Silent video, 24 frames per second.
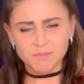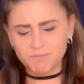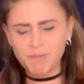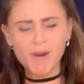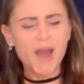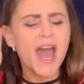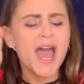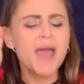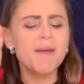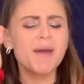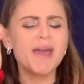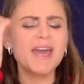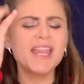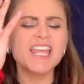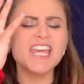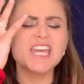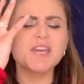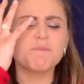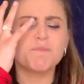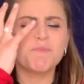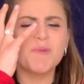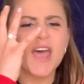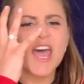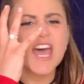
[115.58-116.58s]
Bite my
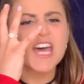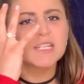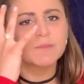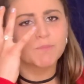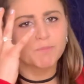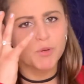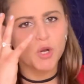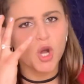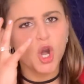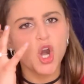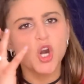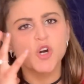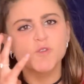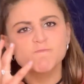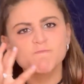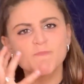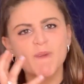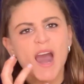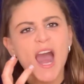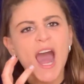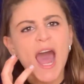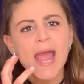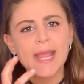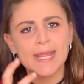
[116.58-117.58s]
lip and pull
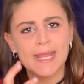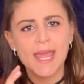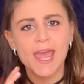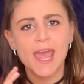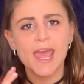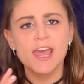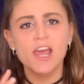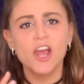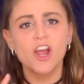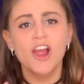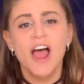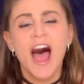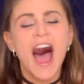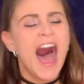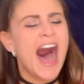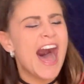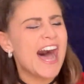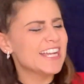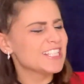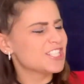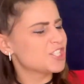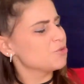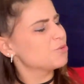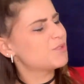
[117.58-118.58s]
my hair
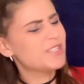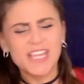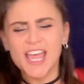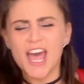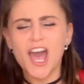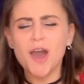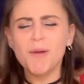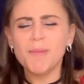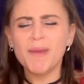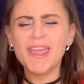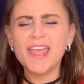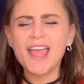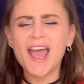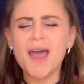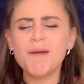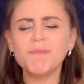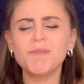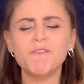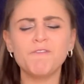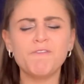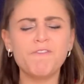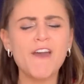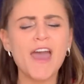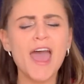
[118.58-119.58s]
as you tell me I'm